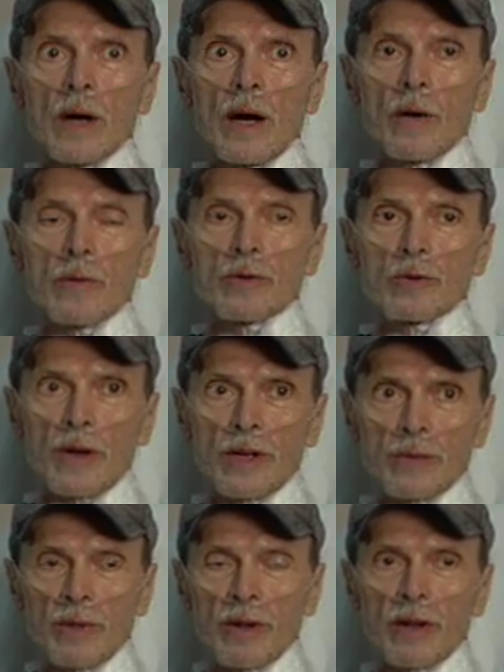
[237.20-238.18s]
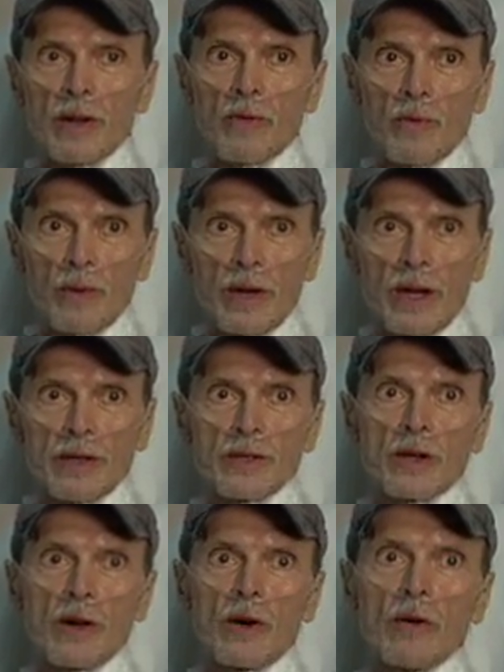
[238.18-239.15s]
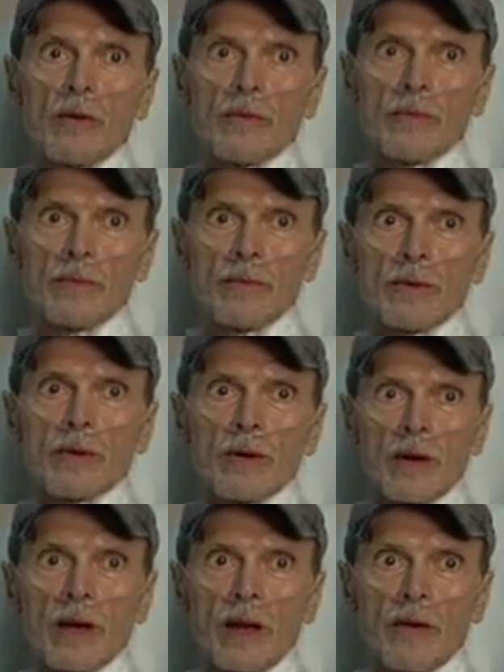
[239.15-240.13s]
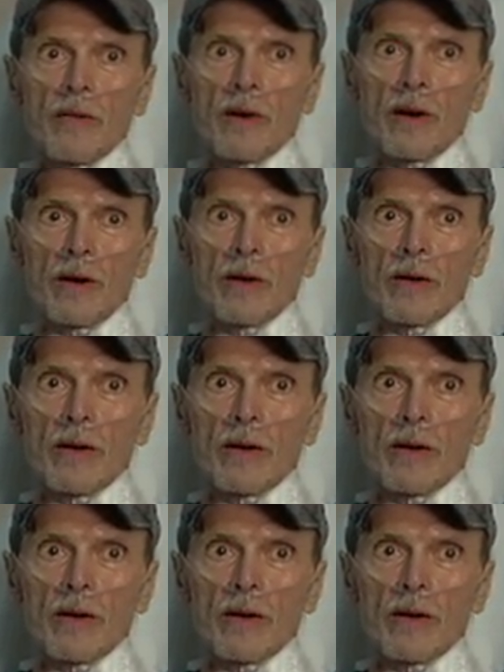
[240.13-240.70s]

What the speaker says: I was transplanted 3 days ago. I have a